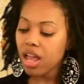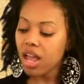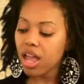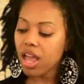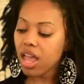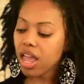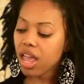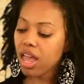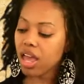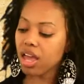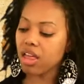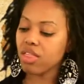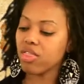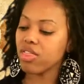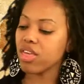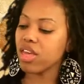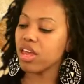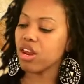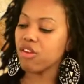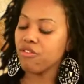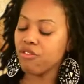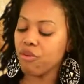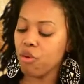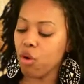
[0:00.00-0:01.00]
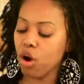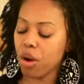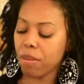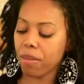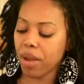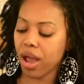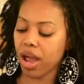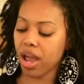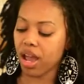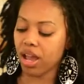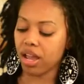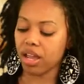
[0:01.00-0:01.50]
and then for
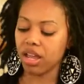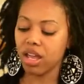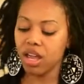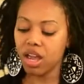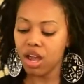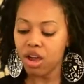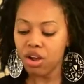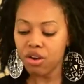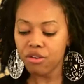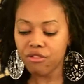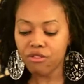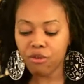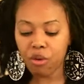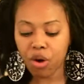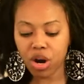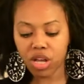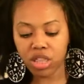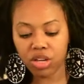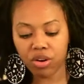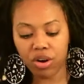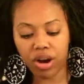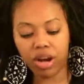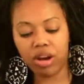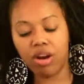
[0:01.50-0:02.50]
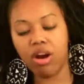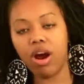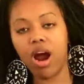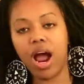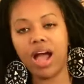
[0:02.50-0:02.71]
my fourth grader,